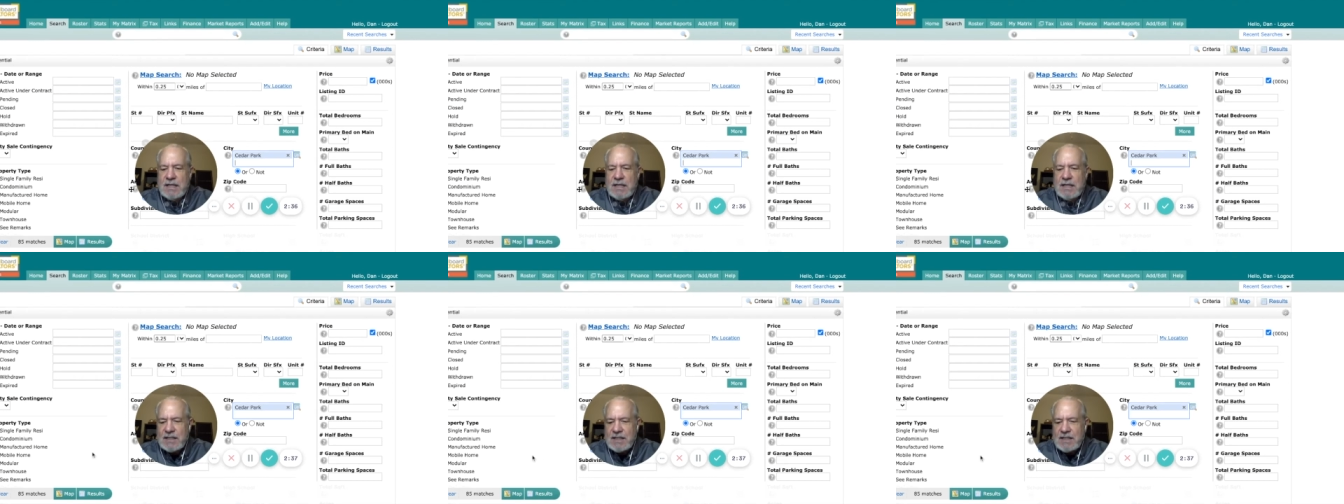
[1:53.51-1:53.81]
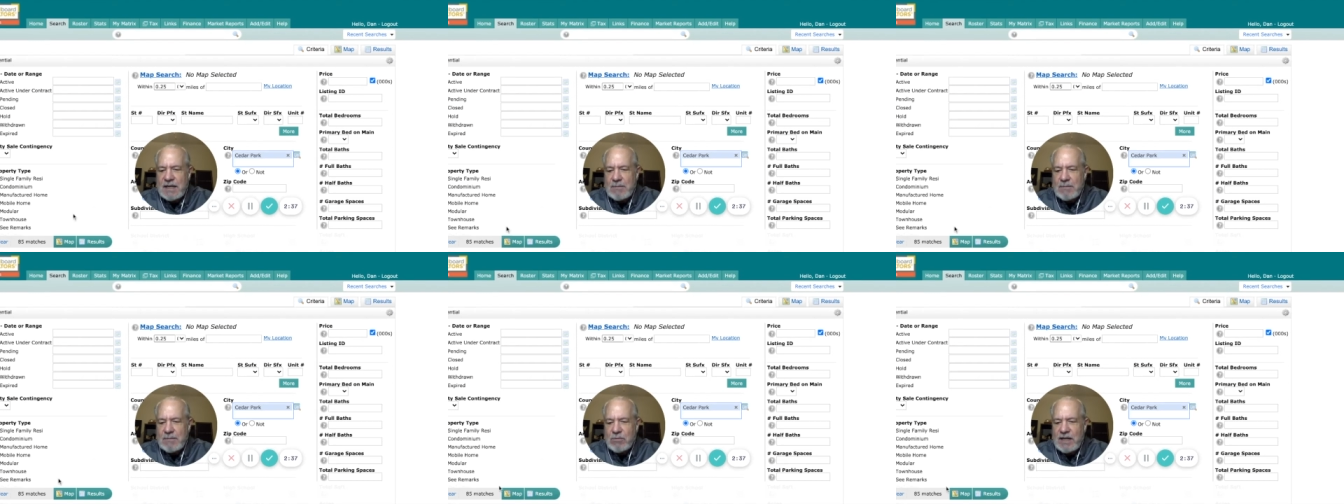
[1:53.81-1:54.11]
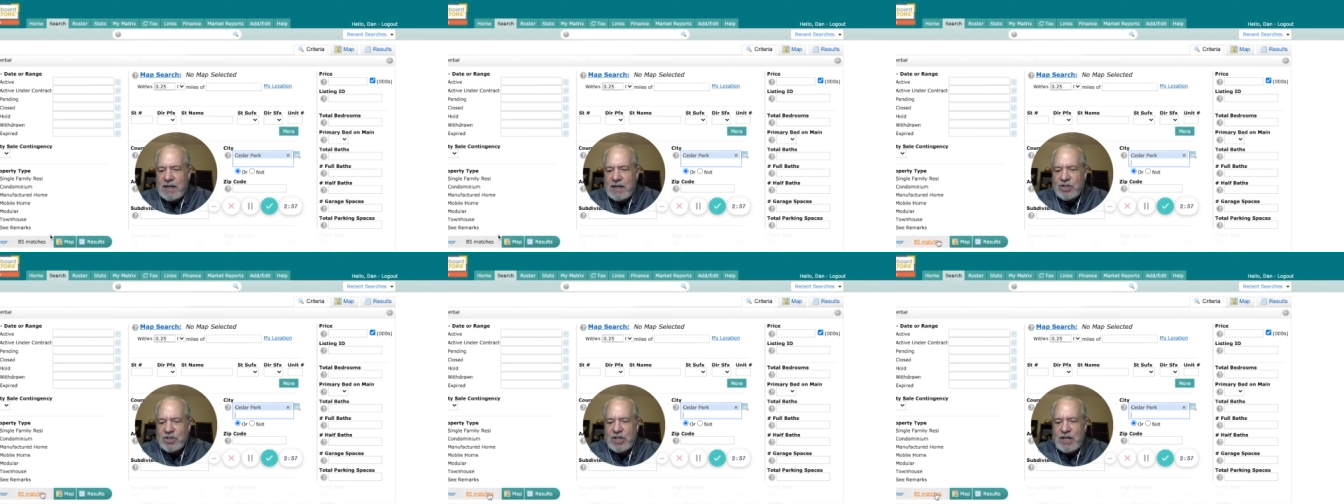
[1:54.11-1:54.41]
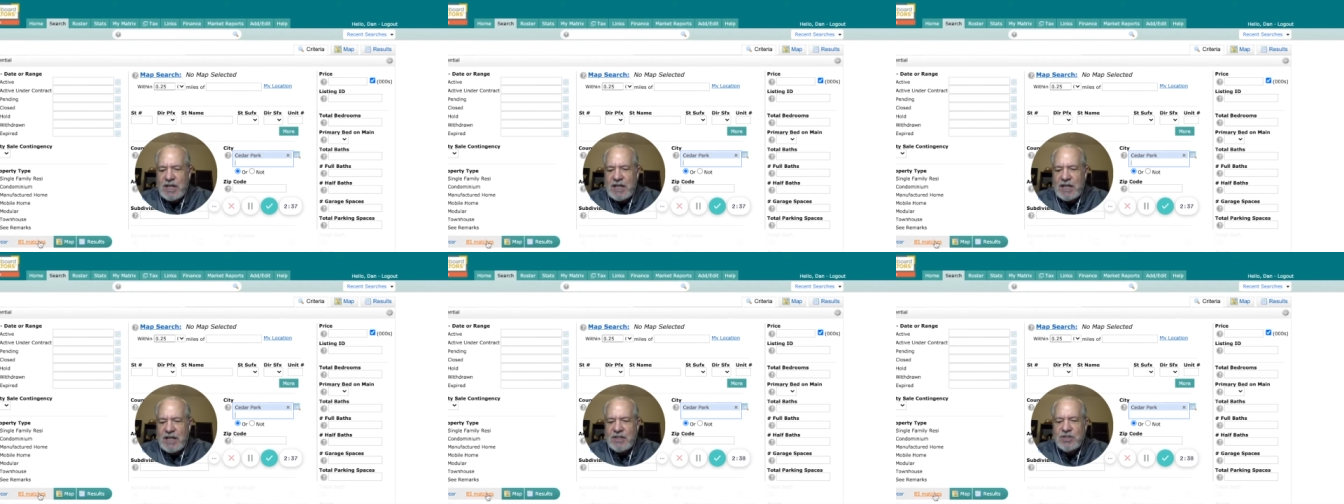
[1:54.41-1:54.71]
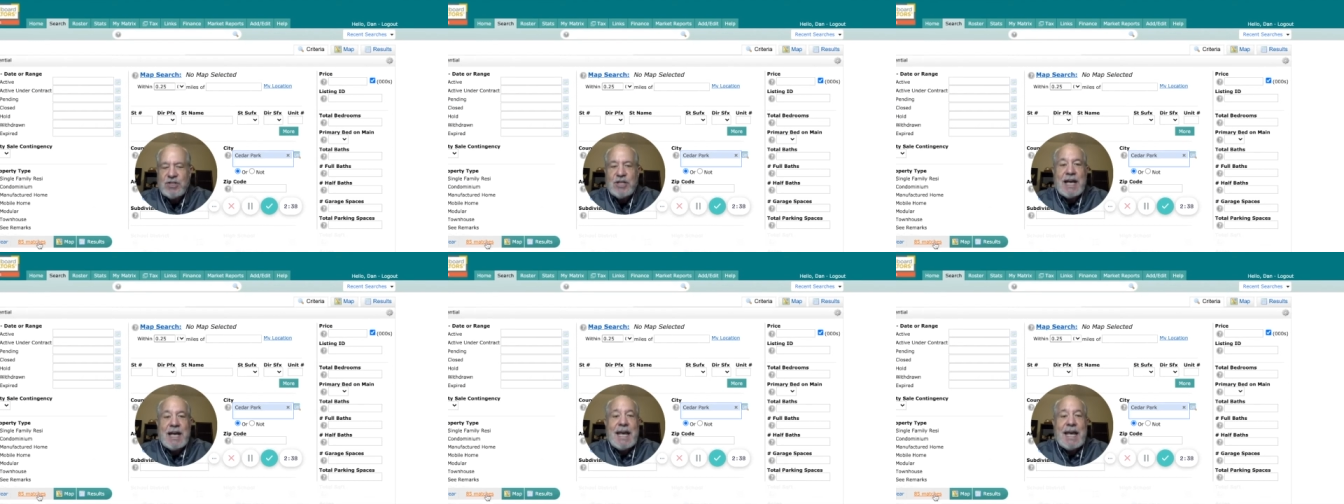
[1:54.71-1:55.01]
The number has
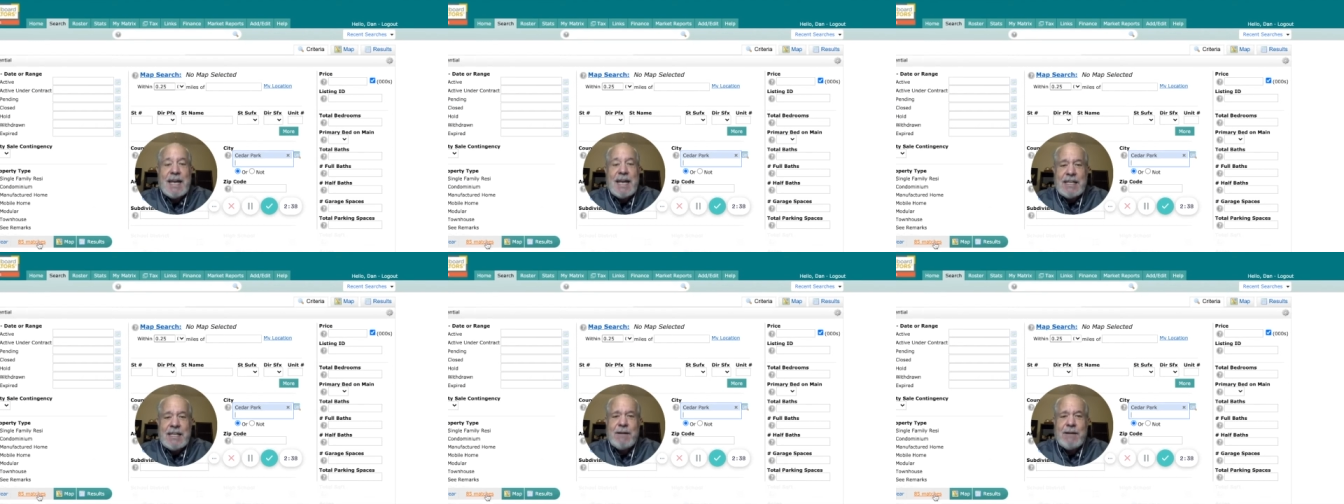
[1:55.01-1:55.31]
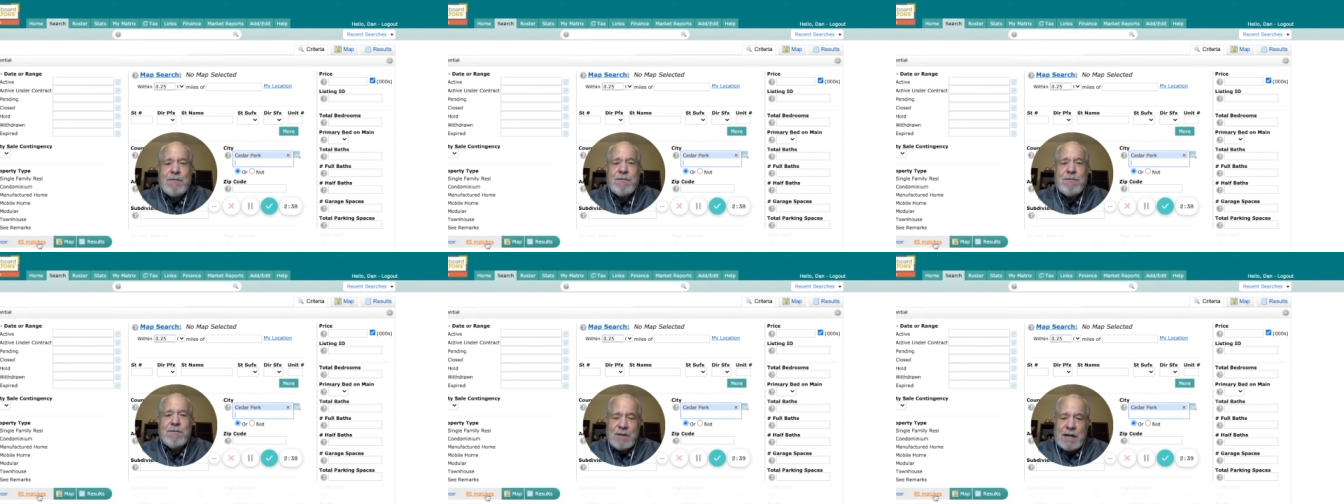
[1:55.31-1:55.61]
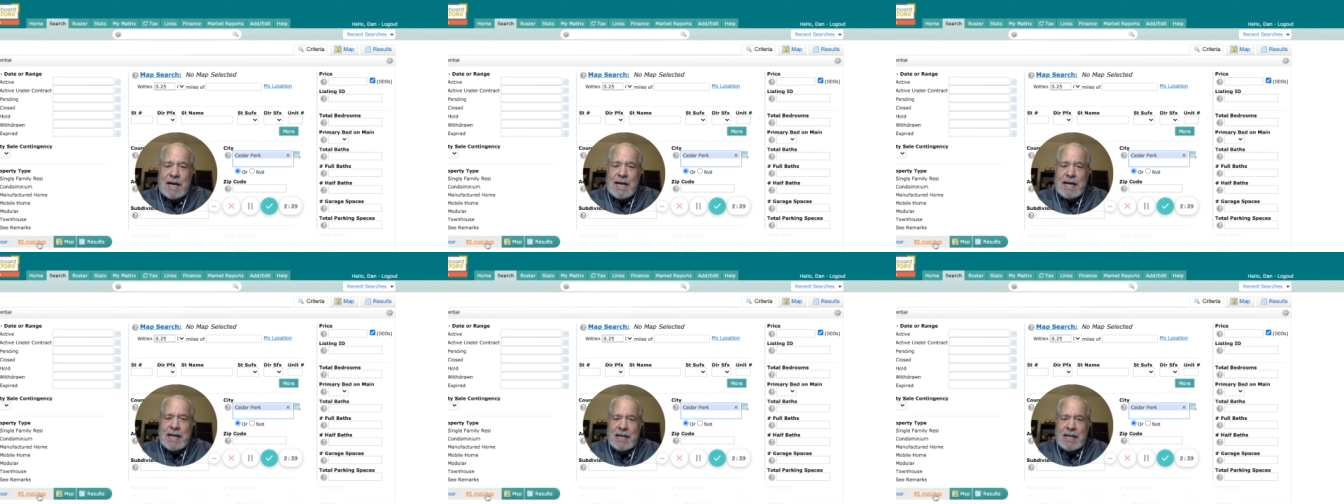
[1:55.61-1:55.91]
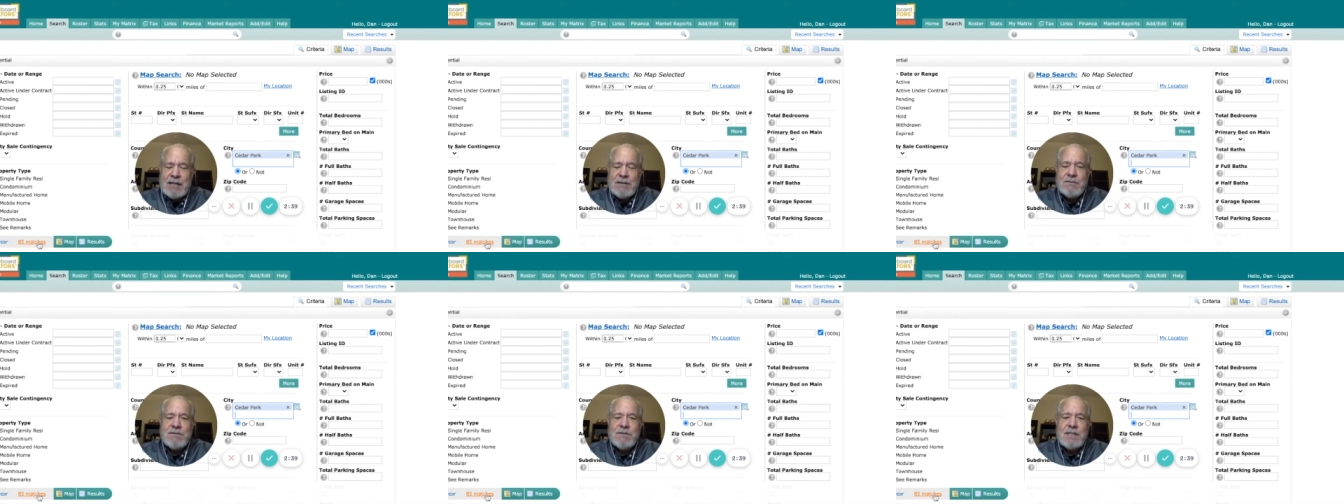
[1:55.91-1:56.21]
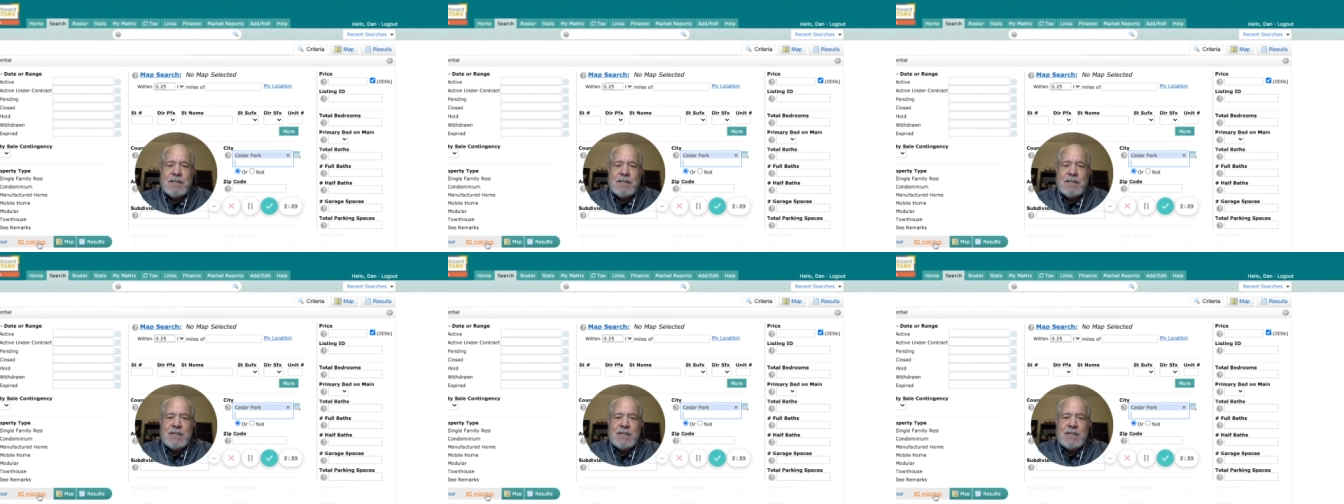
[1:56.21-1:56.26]
changed to 85